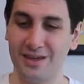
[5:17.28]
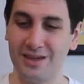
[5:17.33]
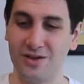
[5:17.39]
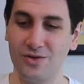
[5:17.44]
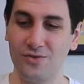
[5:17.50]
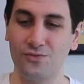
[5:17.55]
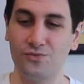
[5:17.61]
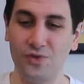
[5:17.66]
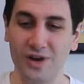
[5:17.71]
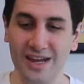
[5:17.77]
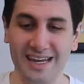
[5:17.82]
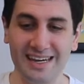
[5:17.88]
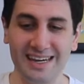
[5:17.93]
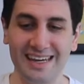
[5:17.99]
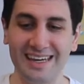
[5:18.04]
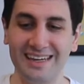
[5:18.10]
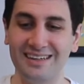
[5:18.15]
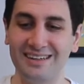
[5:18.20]

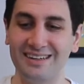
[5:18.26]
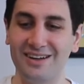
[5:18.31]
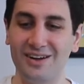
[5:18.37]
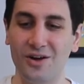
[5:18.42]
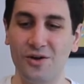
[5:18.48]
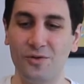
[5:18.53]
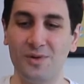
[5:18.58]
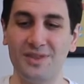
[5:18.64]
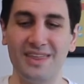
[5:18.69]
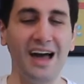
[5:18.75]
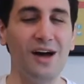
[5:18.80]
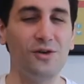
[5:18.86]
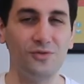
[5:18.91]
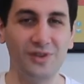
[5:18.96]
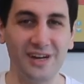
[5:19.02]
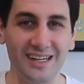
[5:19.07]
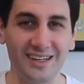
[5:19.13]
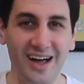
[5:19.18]
reading, without
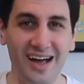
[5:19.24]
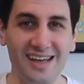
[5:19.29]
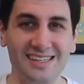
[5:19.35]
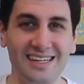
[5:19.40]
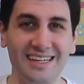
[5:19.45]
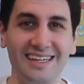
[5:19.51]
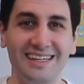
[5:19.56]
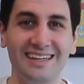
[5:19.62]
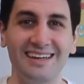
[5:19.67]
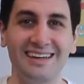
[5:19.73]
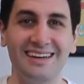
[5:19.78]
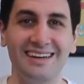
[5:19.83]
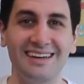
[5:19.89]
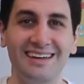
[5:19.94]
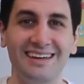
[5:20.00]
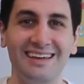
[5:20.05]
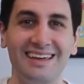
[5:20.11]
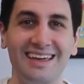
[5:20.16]
realizing it,
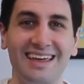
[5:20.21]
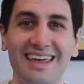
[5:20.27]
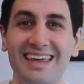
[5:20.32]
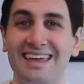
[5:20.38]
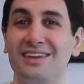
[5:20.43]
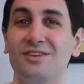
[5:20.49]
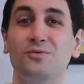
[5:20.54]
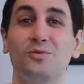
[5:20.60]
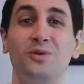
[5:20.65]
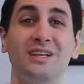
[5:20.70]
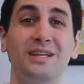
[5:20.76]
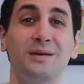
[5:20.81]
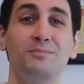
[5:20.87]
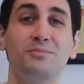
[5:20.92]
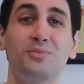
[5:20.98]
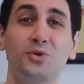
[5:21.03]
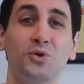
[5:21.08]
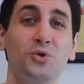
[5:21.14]
it will
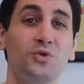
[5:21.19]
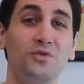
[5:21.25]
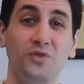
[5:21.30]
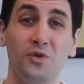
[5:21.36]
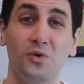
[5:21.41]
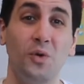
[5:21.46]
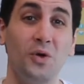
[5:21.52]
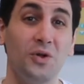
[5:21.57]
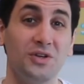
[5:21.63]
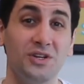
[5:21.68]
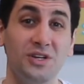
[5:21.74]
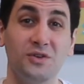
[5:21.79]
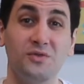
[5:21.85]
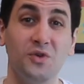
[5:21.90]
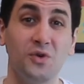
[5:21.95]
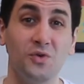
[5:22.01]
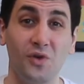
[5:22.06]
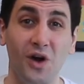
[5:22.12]
improve the quality
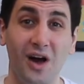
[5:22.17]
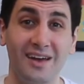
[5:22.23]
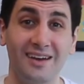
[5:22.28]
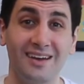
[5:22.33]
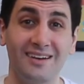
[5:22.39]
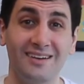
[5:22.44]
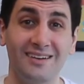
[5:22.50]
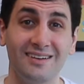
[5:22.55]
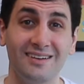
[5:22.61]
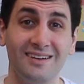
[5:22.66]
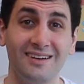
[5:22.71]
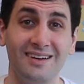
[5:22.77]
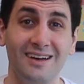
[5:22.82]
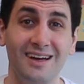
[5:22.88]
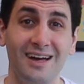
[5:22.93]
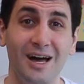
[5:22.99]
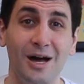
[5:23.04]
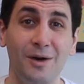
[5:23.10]
of your writing.
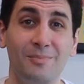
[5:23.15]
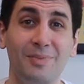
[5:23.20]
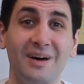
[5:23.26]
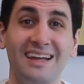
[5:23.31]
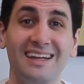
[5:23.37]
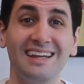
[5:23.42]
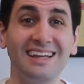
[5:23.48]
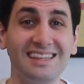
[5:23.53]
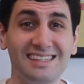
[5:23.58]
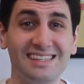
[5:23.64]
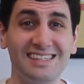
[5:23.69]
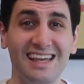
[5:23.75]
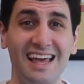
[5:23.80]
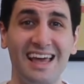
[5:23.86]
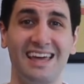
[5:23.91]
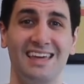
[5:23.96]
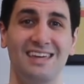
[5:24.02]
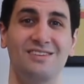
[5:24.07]
But let's
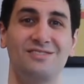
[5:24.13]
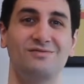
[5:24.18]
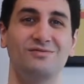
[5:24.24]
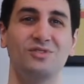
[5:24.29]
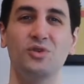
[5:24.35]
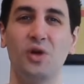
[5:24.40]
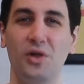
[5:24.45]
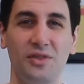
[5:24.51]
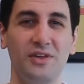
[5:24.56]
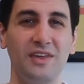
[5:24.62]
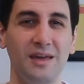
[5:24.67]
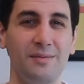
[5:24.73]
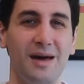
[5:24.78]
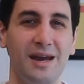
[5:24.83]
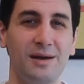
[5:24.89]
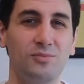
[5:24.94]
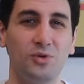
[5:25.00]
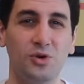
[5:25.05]
say you're not thinking
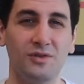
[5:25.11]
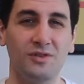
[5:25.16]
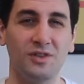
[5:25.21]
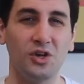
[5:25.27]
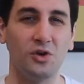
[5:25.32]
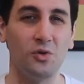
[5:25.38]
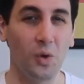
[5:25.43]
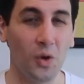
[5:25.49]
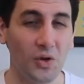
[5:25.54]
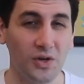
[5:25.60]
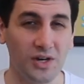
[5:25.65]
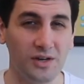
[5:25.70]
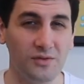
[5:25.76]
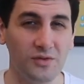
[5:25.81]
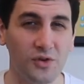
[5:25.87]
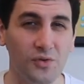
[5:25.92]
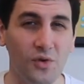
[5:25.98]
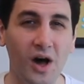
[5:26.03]
about improving the quality
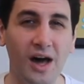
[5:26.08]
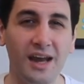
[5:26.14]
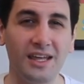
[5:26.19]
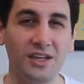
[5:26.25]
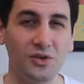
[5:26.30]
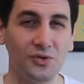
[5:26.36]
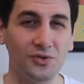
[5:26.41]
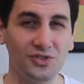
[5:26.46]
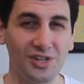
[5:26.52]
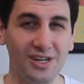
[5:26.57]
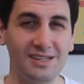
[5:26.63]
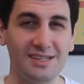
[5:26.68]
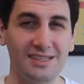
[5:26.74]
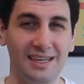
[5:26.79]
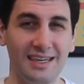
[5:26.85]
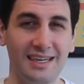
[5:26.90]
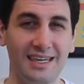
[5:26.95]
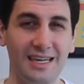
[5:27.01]
of your writing, you're just
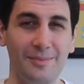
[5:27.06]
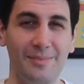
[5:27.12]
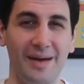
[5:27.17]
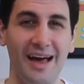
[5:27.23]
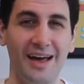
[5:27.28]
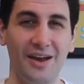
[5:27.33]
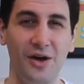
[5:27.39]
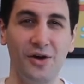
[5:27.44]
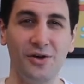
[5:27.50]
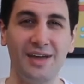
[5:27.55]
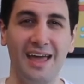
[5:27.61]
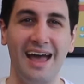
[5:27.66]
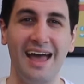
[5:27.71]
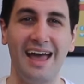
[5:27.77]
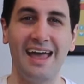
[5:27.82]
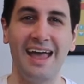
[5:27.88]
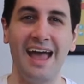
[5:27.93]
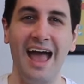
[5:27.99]
thinking about,
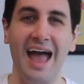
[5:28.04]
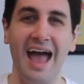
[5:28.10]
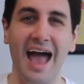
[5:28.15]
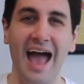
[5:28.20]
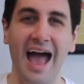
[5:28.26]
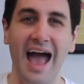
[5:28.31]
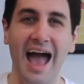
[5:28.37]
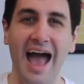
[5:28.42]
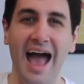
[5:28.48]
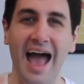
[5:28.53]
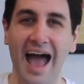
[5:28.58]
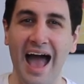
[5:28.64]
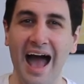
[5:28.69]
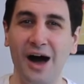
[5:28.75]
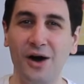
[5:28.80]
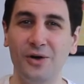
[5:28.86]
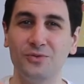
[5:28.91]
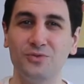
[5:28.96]
okay,
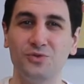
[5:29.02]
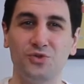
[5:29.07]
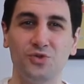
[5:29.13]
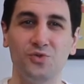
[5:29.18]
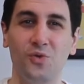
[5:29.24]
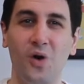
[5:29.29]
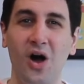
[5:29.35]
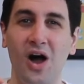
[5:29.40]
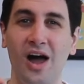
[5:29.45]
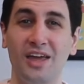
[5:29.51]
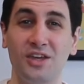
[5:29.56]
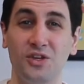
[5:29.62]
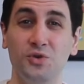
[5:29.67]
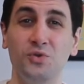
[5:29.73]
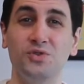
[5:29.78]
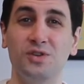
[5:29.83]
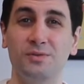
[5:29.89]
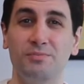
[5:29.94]
how do I
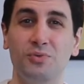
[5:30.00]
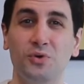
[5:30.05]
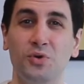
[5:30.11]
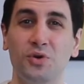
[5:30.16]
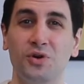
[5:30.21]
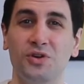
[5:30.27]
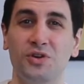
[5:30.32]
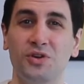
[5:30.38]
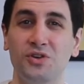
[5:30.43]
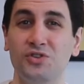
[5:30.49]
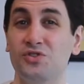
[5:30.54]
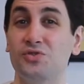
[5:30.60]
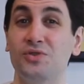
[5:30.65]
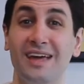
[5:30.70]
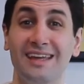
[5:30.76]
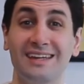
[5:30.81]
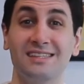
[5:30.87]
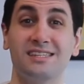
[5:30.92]
use a book to
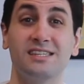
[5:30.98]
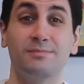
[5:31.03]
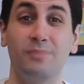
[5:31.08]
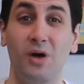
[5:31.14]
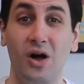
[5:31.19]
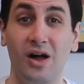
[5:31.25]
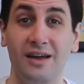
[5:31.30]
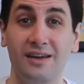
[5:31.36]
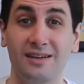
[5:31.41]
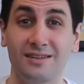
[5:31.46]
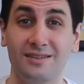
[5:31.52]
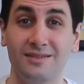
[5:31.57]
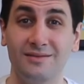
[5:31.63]
get inspired?